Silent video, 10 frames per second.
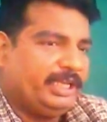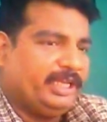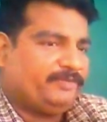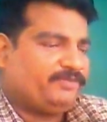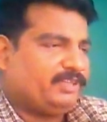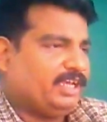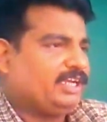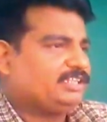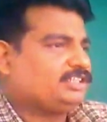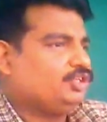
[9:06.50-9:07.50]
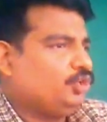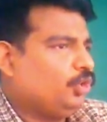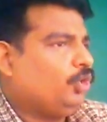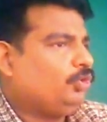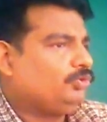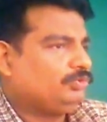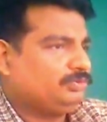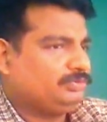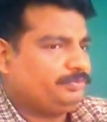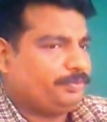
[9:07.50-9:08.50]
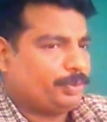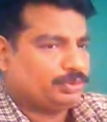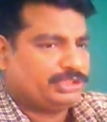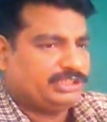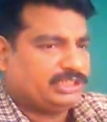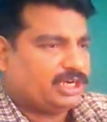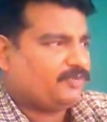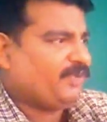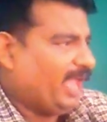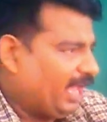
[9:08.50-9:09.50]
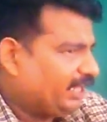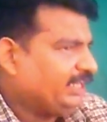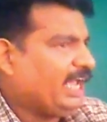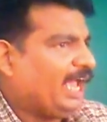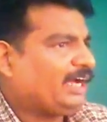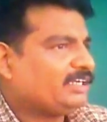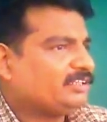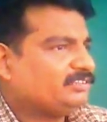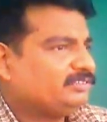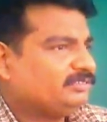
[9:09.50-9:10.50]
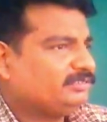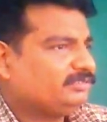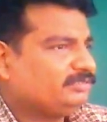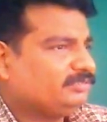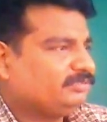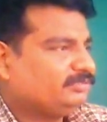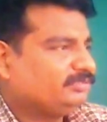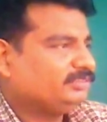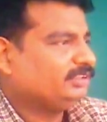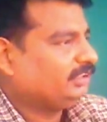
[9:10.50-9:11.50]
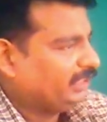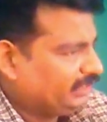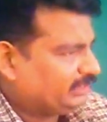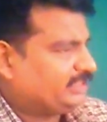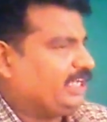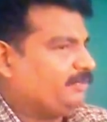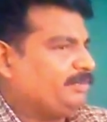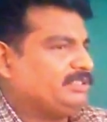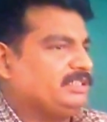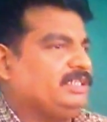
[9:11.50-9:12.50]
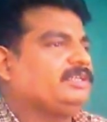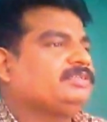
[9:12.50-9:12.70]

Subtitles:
If there is no procedure of any act, then the Cr.P.C.